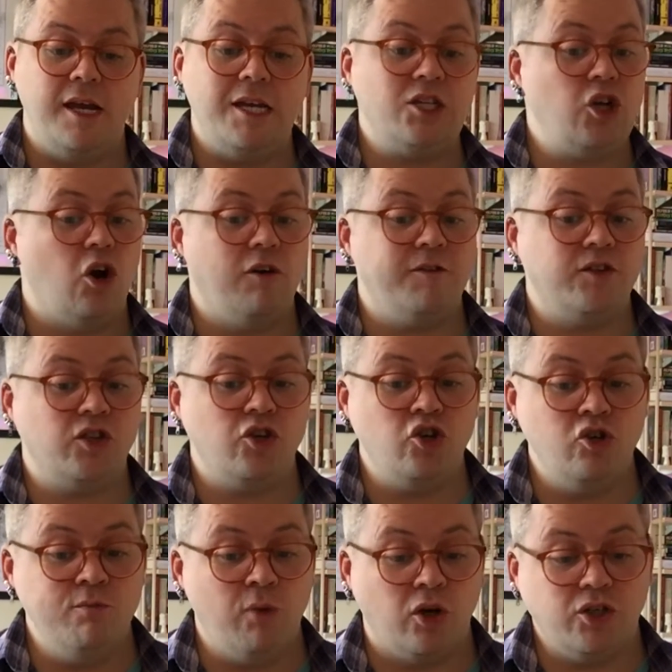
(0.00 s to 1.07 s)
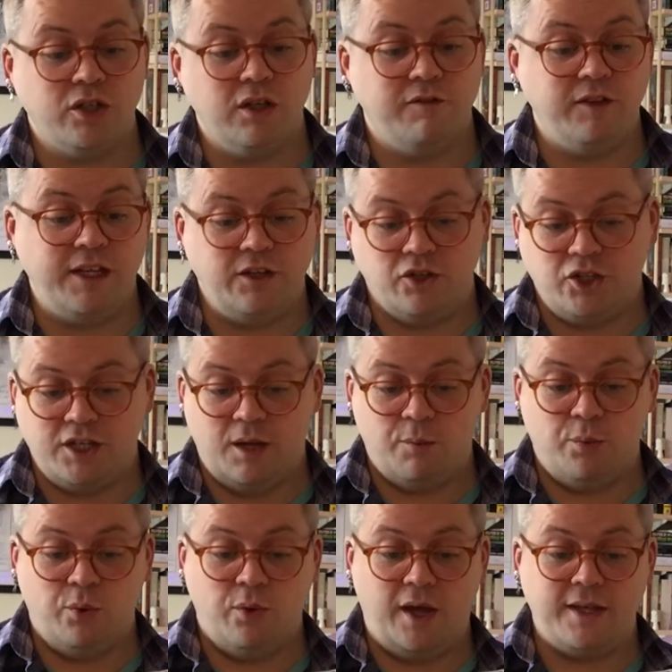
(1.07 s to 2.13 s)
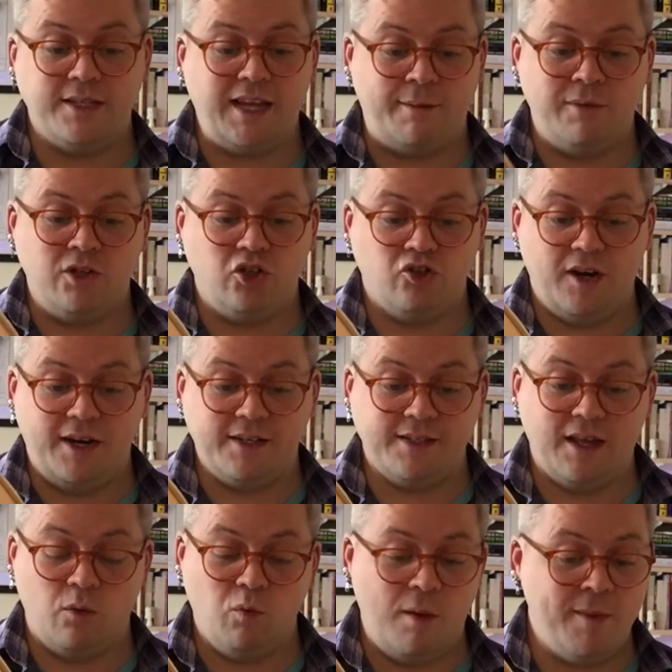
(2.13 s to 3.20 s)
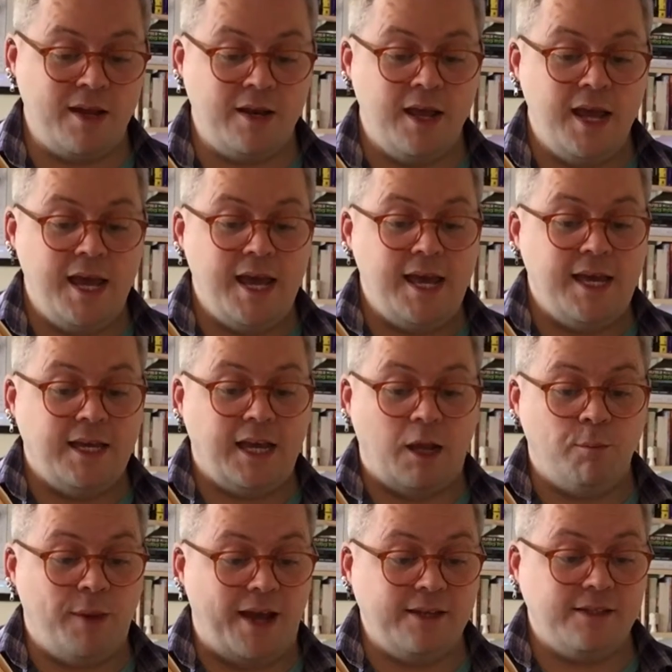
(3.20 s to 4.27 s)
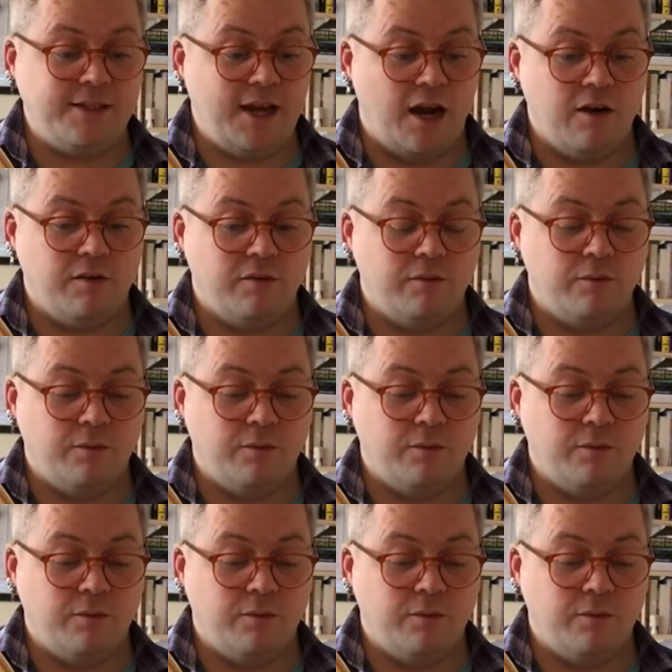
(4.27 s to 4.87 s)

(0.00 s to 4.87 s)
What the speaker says: She offers a new model of leadership and demonstrates that women can best serve